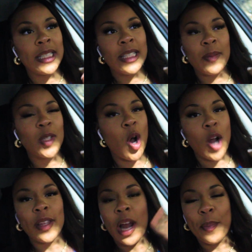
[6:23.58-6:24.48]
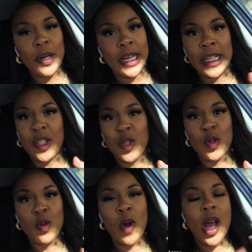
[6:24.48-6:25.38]
SIMs card that I put
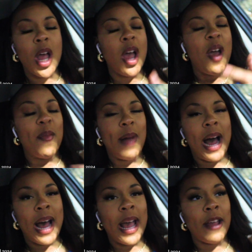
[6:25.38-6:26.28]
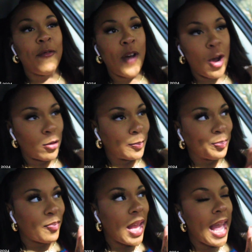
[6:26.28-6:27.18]
into my
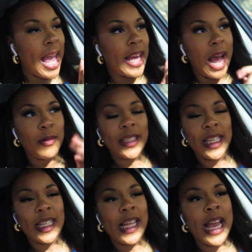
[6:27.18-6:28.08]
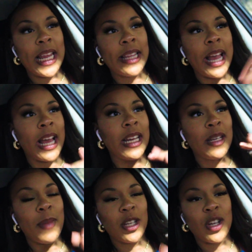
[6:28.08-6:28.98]
phone, and I was telling a lady like I need
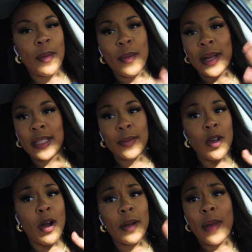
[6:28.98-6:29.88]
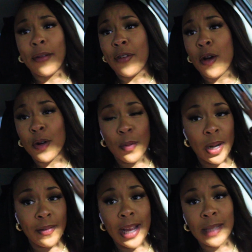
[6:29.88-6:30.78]
to make sure I put my SIMs card in my phone or
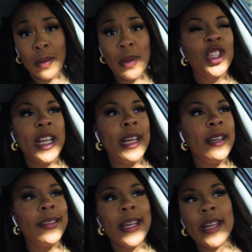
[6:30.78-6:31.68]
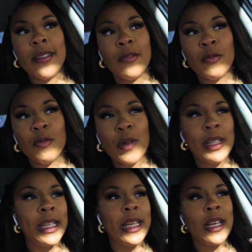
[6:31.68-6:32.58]
whatever the case may be. She didn't
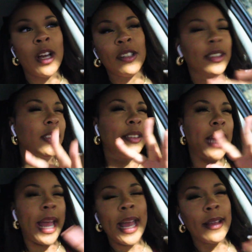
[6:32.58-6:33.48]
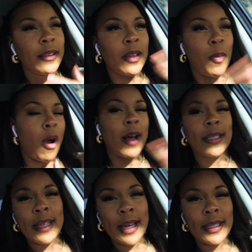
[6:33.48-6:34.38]
really understand the
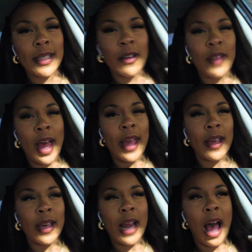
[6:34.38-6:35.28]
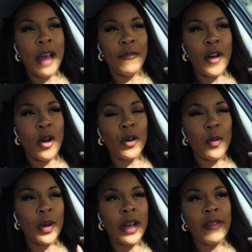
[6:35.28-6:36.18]
process of like an iPhone or
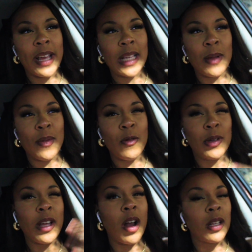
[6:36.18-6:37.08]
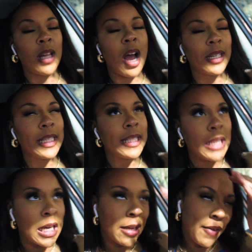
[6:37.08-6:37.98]
whatever the case may be when they're unlocked and
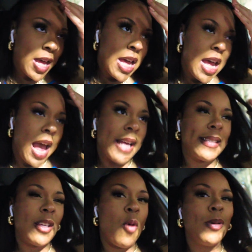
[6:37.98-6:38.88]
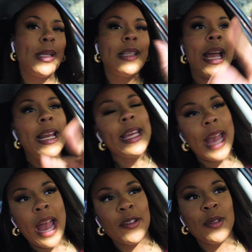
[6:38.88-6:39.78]
stuff. And so when the lady
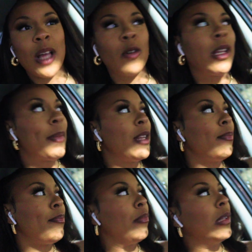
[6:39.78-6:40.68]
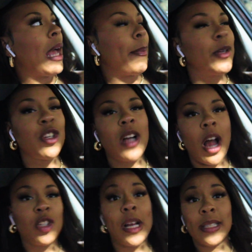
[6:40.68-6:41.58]
came, she was like, oh, let me like put your
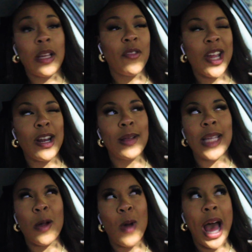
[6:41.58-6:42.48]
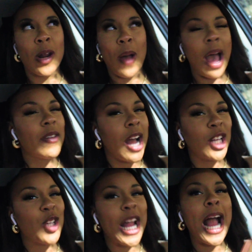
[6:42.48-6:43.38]
contract and stuff on here, and I was like, well, I don't have a
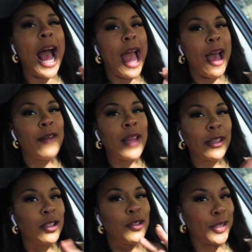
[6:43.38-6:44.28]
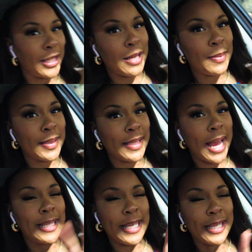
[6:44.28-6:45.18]
contract, I have like the little SIMs,
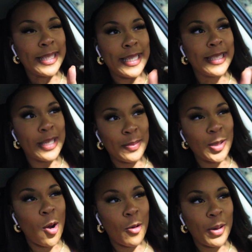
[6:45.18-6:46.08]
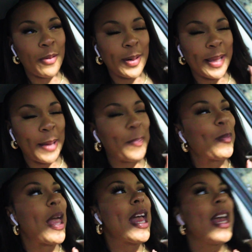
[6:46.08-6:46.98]
AT&T SIMs card, whatever the thing.
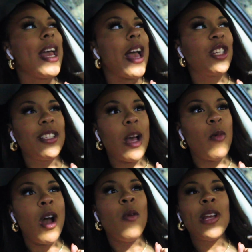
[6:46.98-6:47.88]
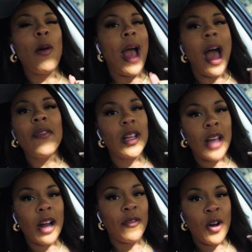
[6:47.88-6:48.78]
And she's like, well, we don't have
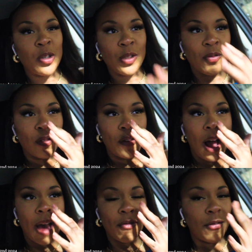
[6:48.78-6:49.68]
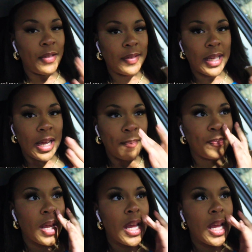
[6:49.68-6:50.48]
unlocked phones for iPhone 15